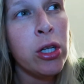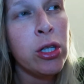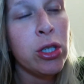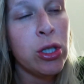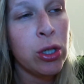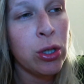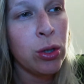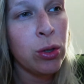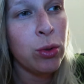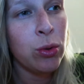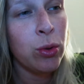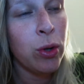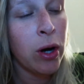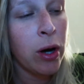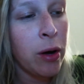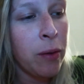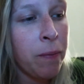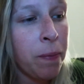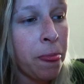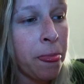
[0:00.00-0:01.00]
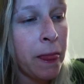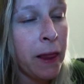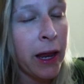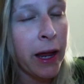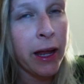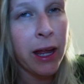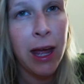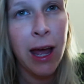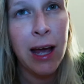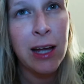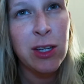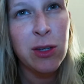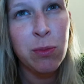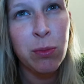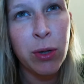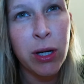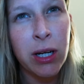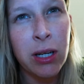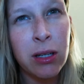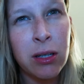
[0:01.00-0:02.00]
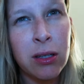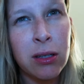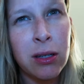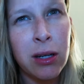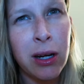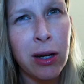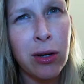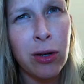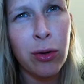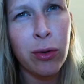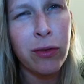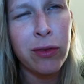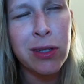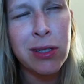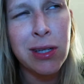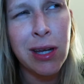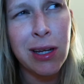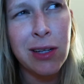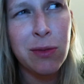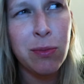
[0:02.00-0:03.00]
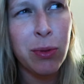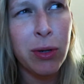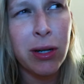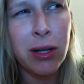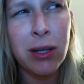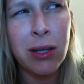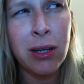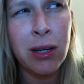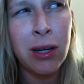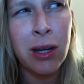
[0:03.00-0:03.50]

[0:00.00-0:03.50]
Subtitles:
2 like aspirin. I don't know if it's aspirin,